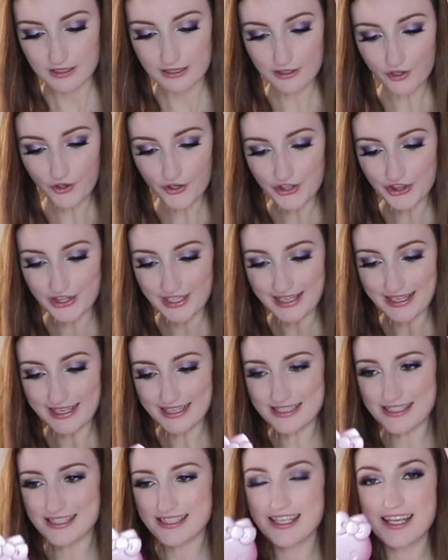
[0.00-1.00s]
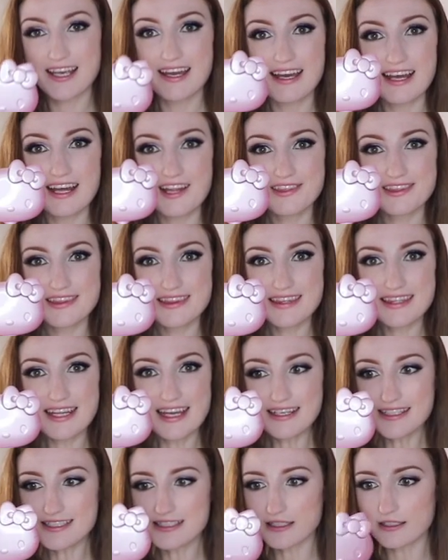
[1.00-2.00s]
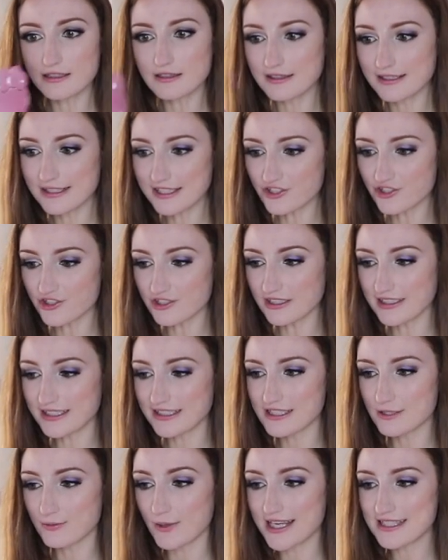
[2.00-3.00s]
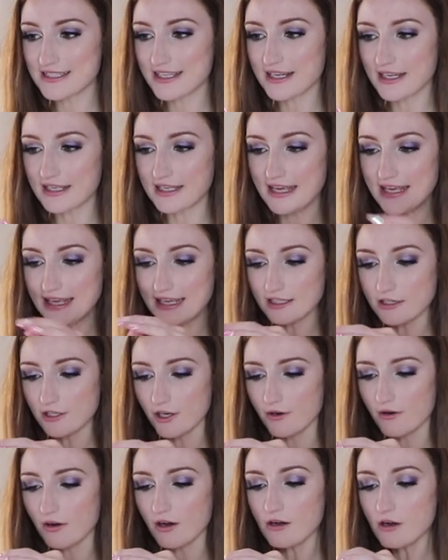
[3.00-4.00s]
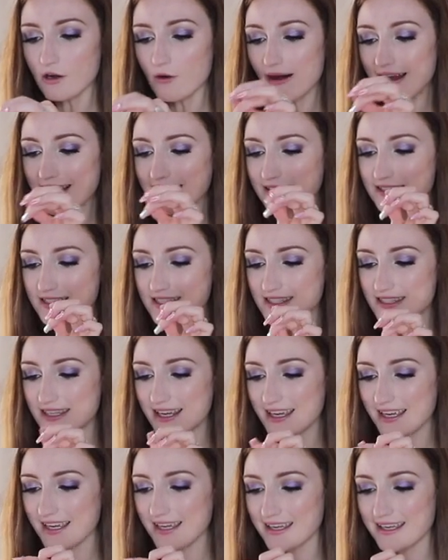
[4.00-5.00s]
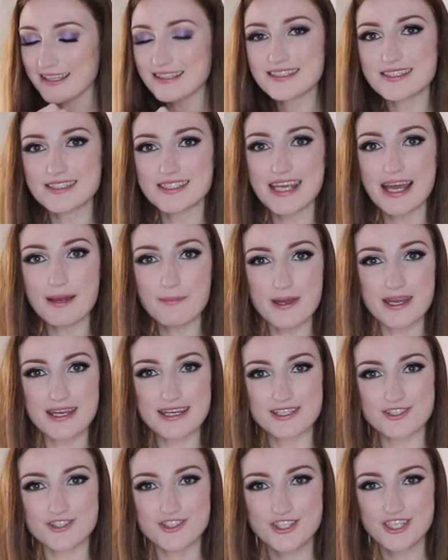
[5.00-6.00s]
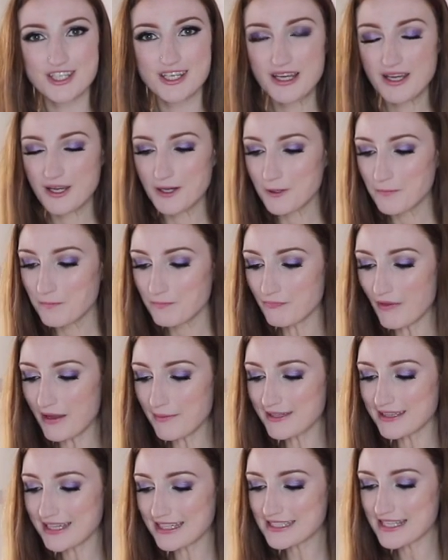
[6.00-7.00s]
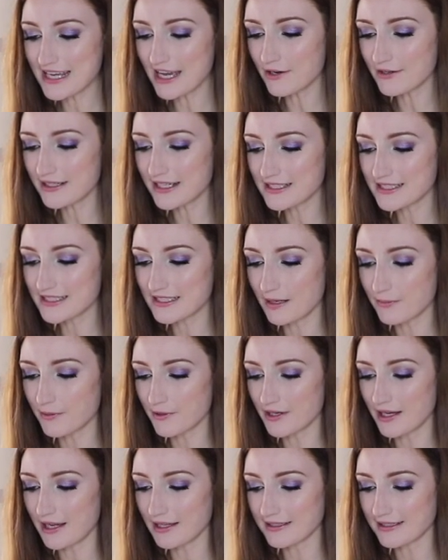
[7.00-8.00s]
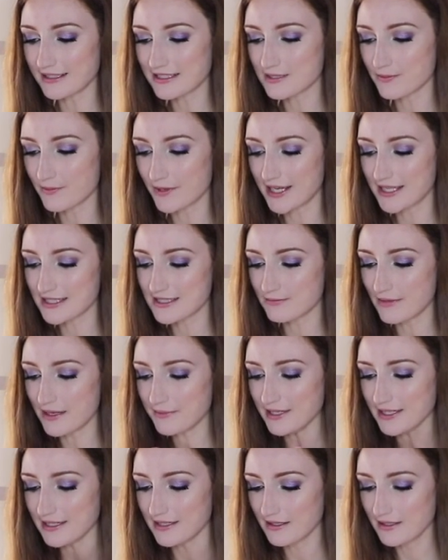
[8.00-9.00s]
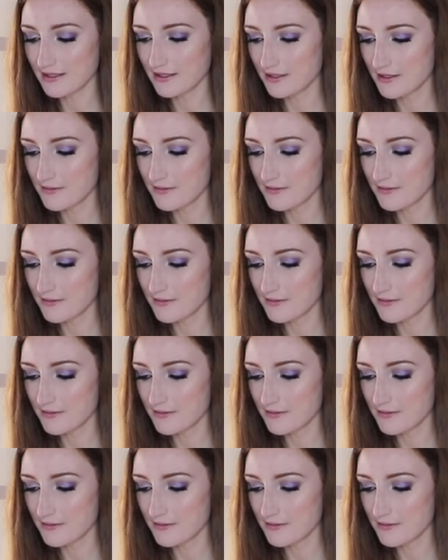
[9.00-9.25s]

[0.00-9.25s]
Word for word: Look at this. That is literally, this weighs like a kilo. Oh, I can see it's damaged. Maybe that's how it ended up on AliExpress. Maybe